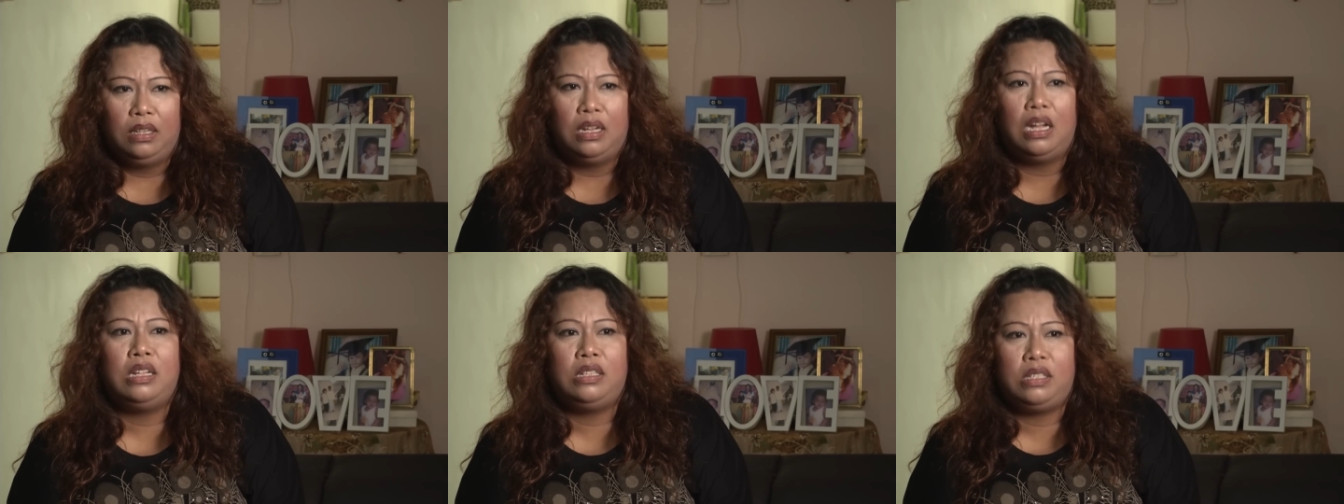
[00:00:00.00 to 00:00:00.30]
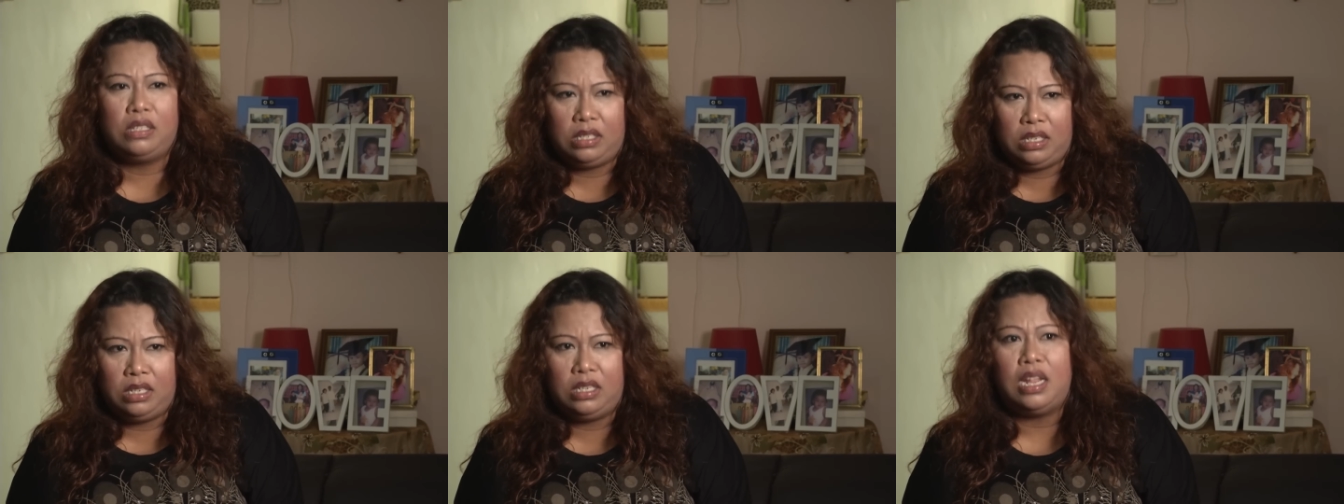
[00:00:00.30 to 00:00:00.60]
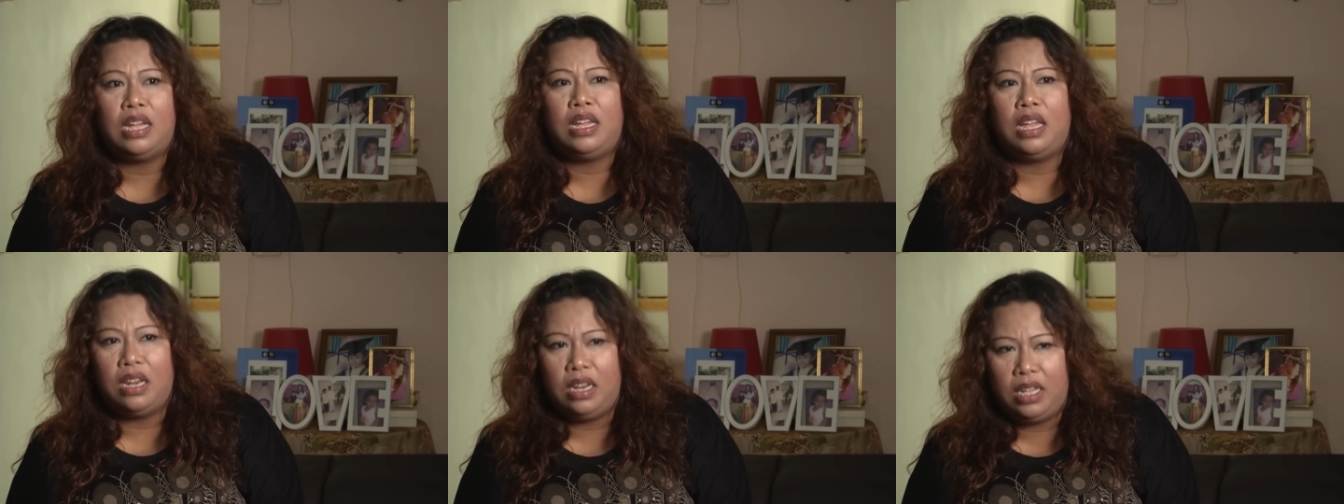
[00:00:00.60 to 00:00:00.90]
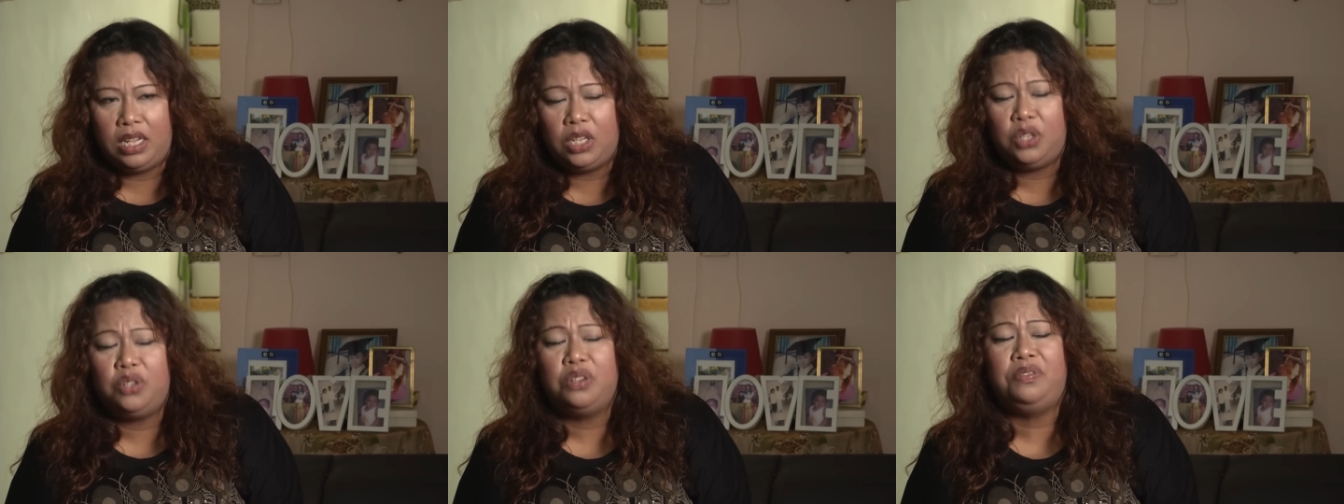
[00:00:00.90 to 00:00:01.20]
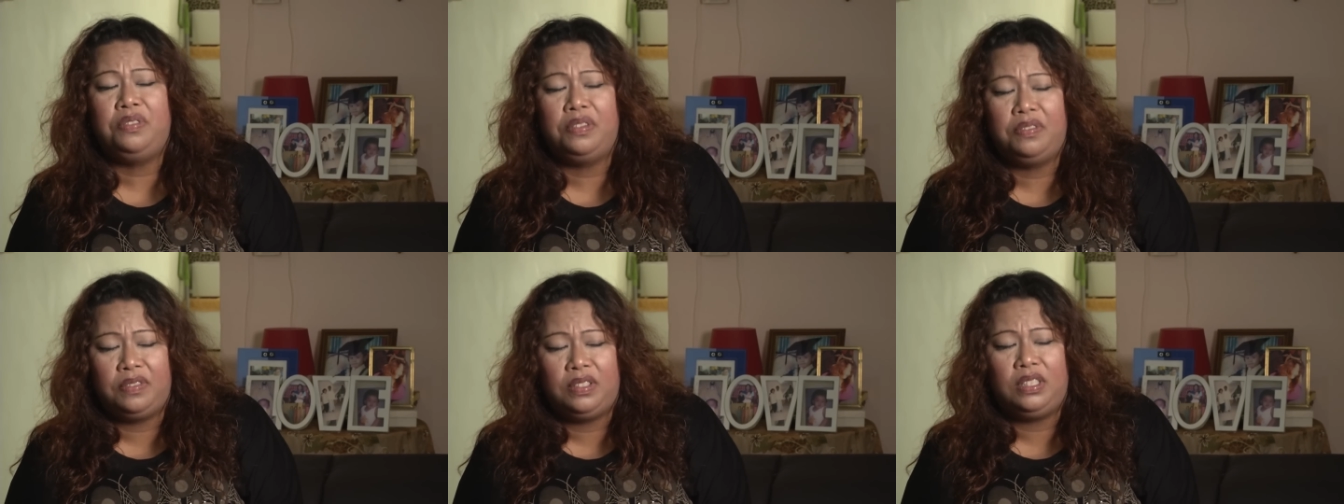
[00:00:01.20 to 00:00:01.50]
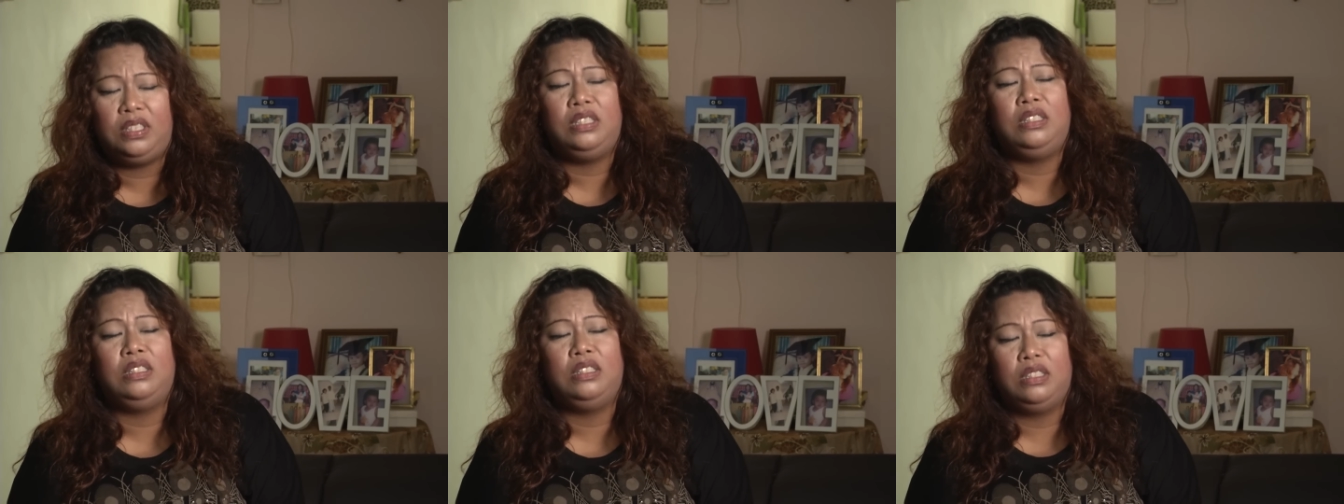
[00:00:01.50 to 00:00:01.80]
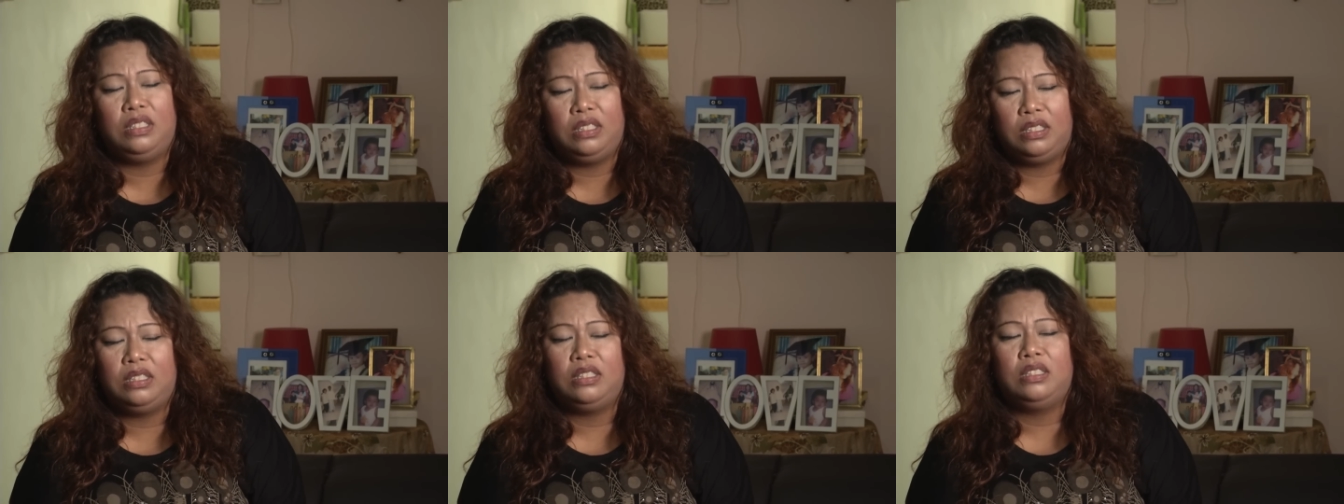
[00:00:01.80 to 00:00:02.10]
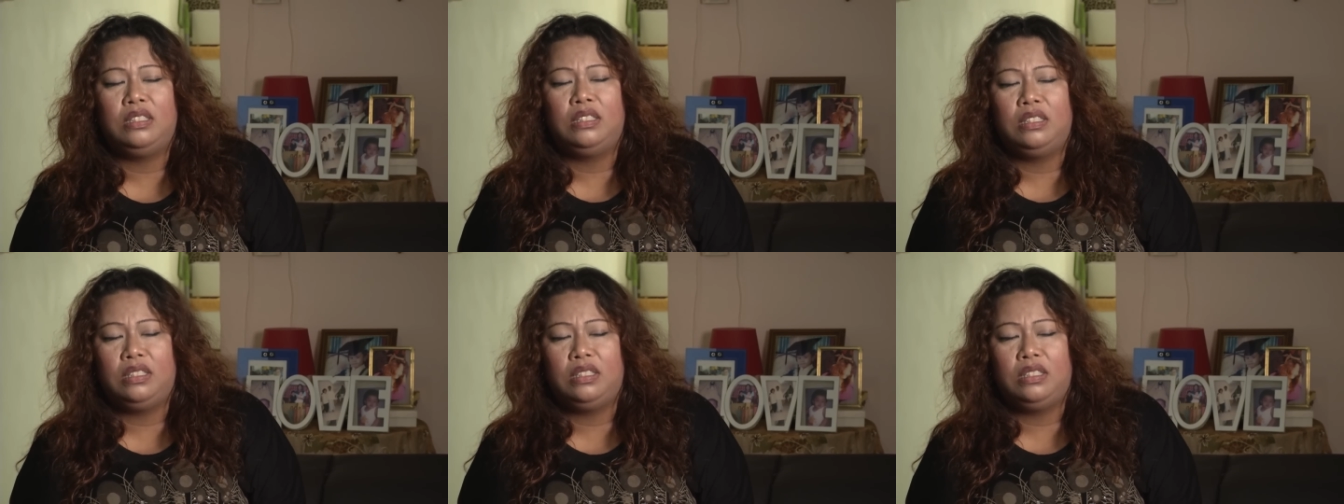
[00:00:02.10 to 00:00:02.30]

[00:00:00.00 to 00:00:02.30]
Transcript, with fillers: until he died at the age of 15.